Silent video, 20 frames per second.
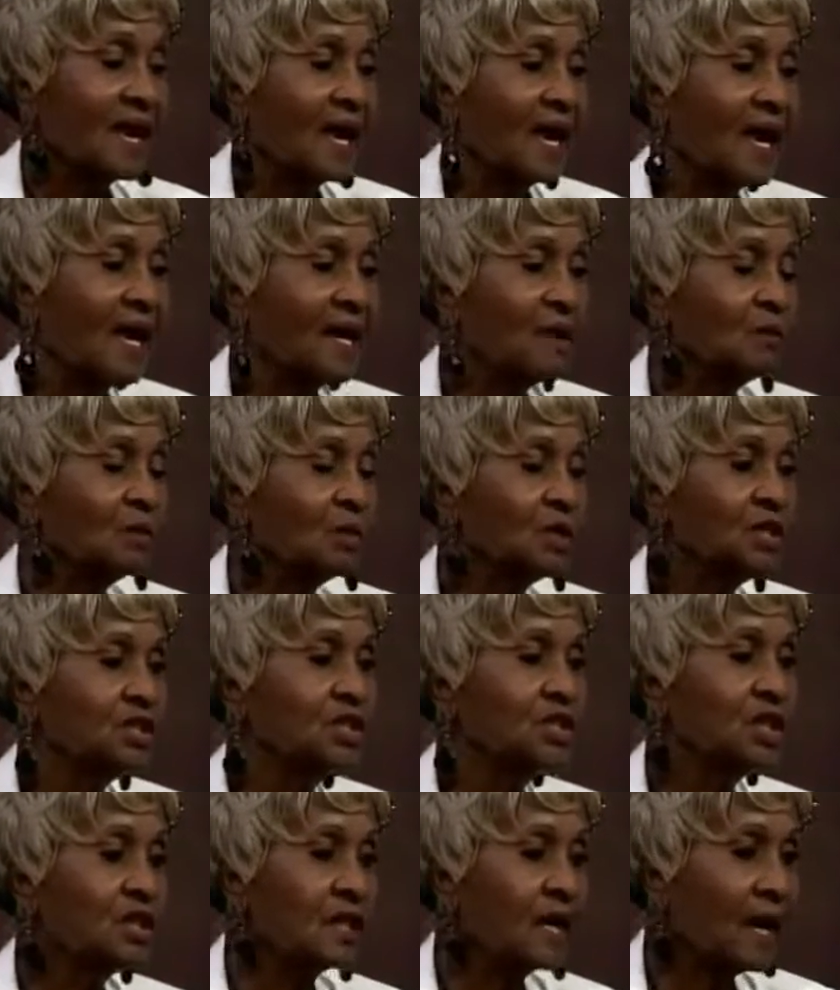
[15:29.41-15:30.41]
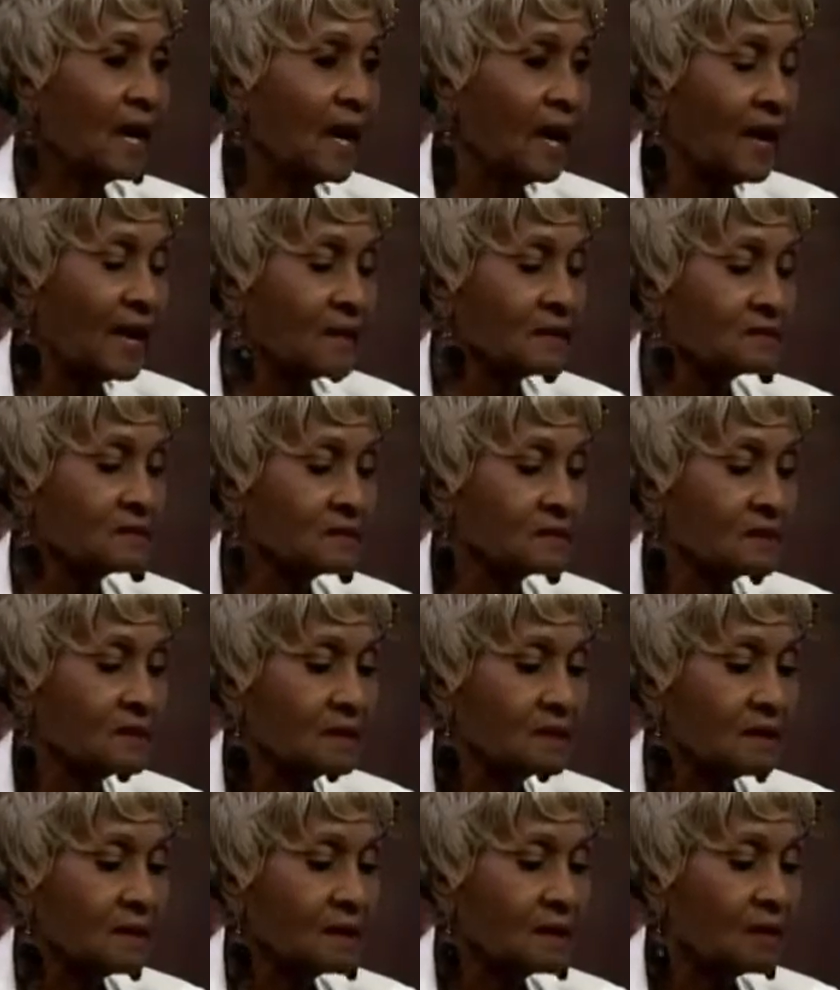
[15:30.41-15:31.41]
And we should ask,
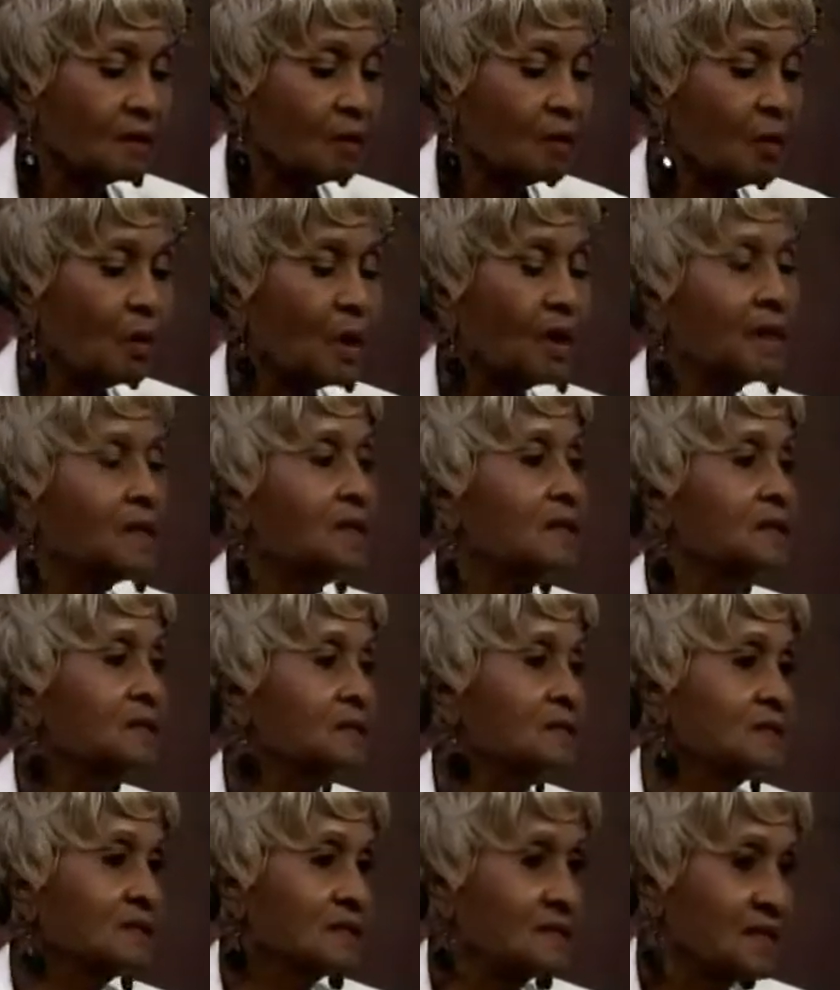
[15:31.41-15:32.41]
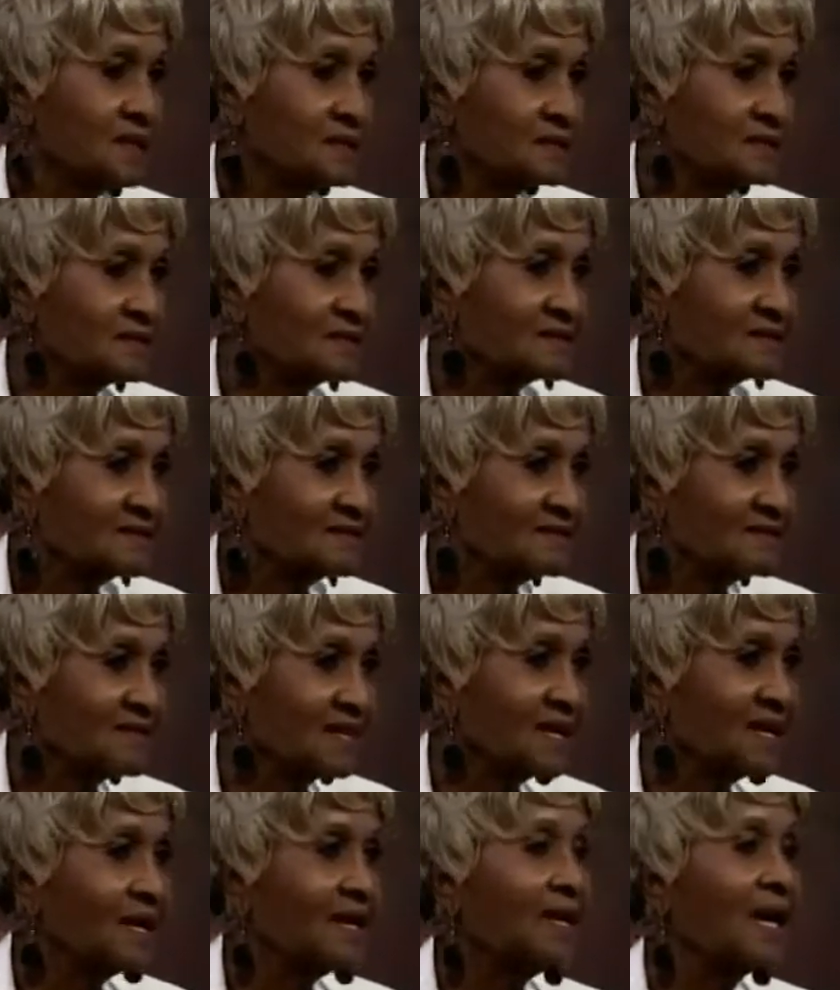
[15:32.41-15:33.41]
what is this
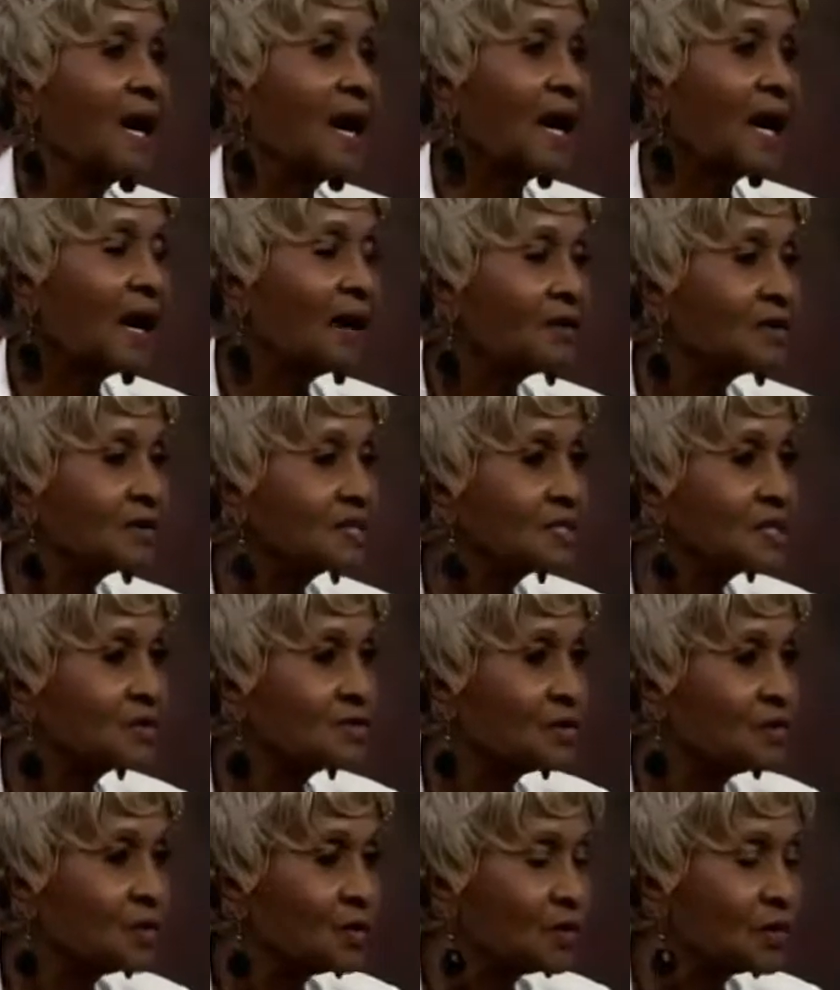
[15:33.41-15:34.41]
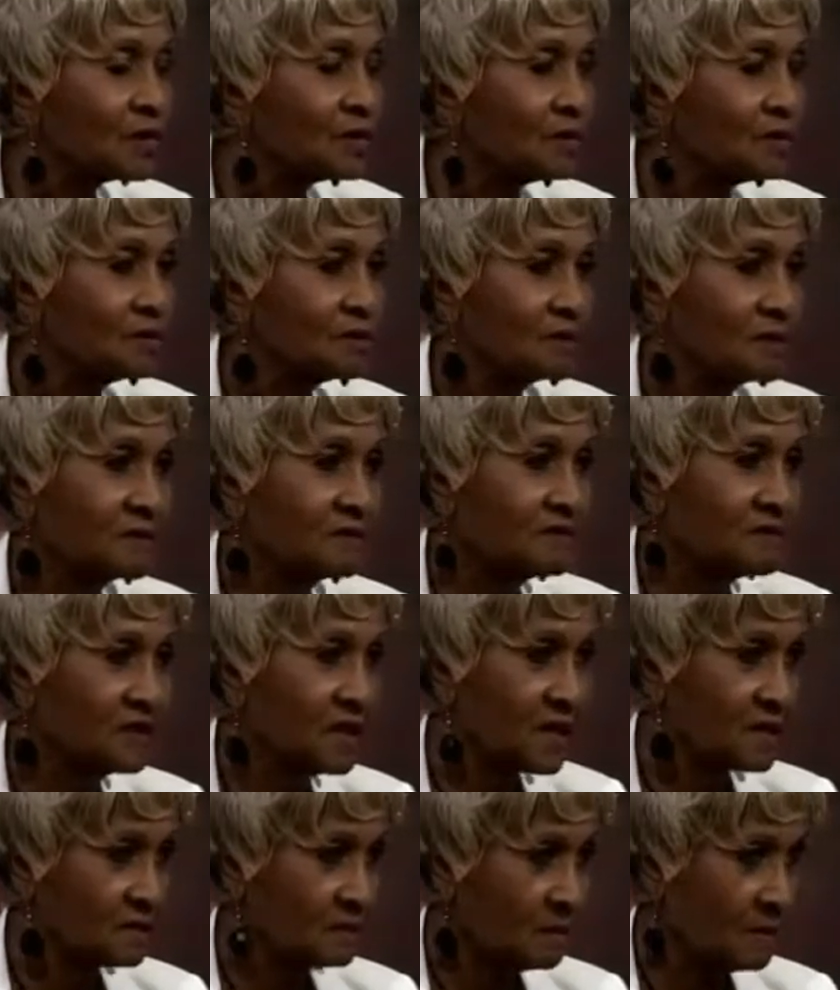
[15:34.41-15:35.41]
and how is it going to
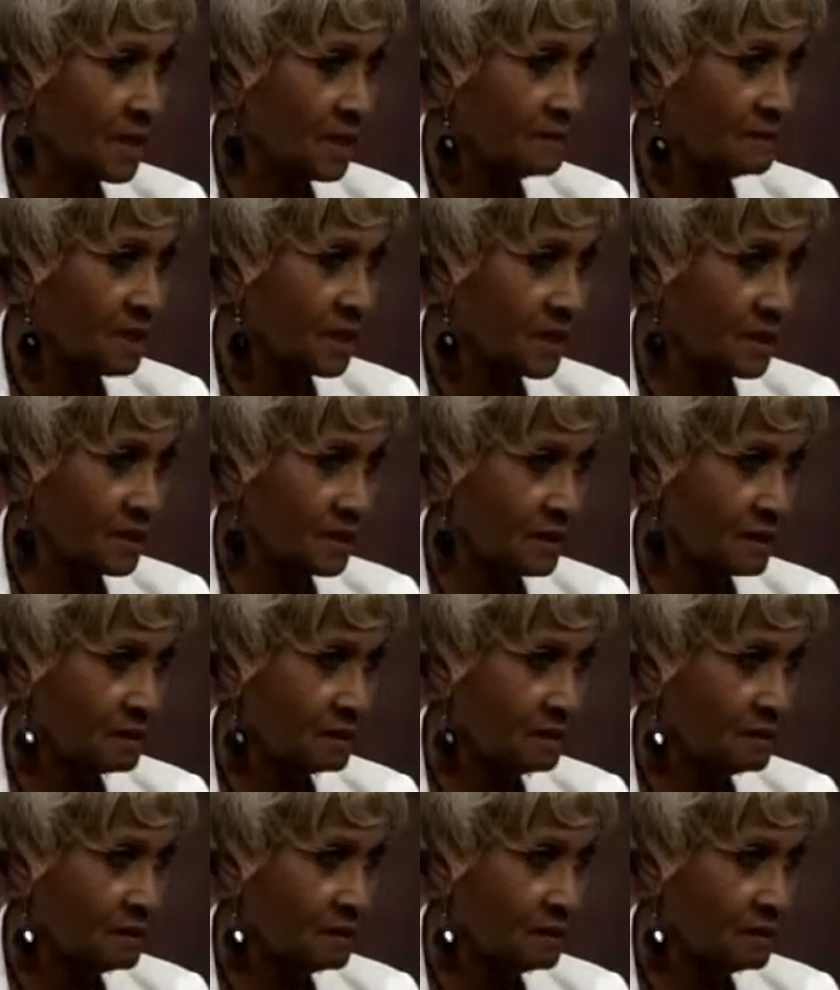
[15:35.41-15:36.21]
affect my body?